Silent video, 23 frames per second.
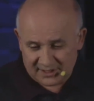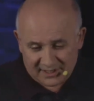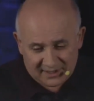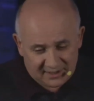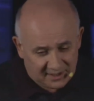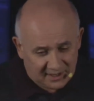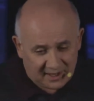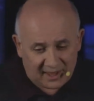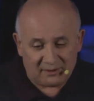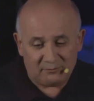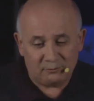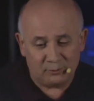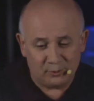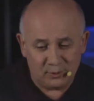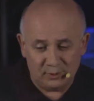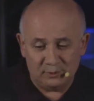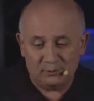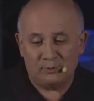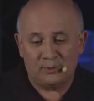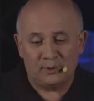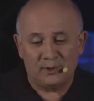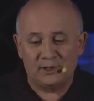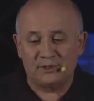
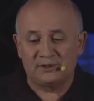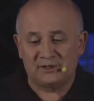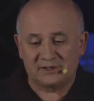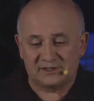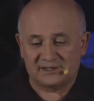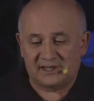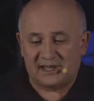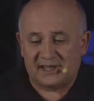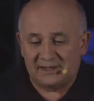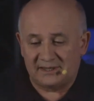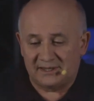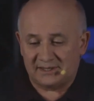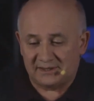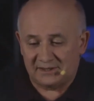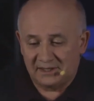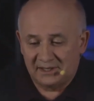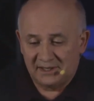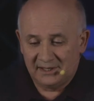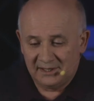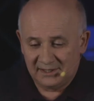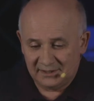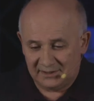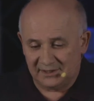And we understand
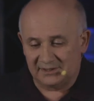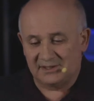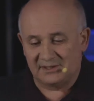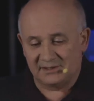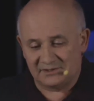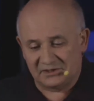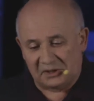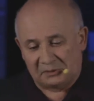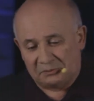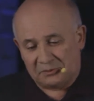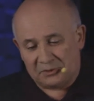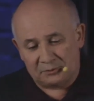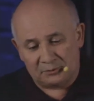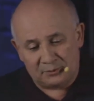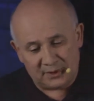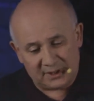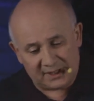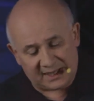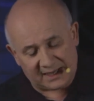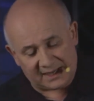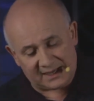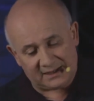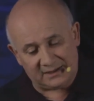that this is something
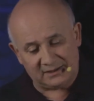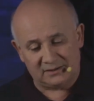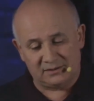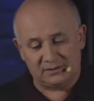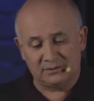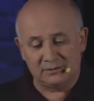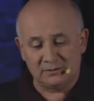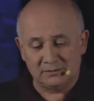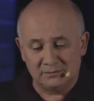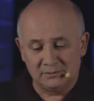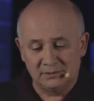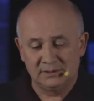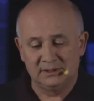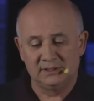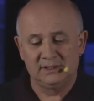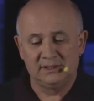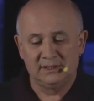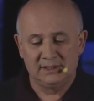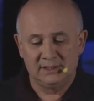we can't do